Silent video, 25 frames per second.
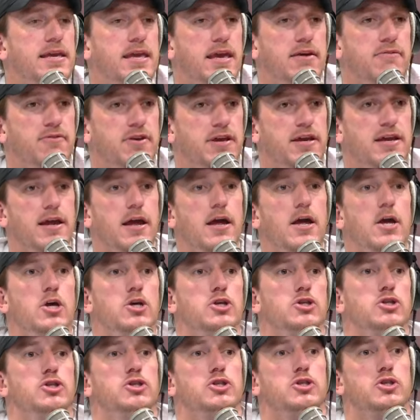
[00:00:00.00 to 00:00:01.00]
giving
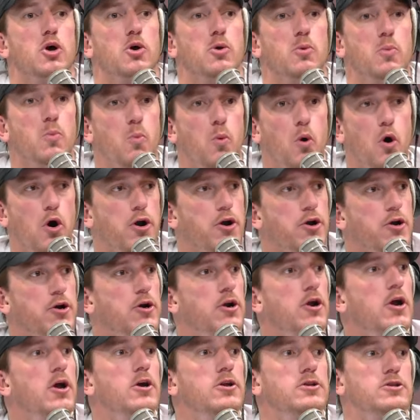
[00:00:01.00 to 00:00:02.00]
salt
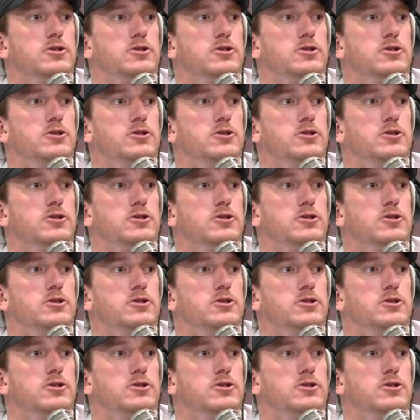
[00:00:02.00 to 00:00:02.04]
water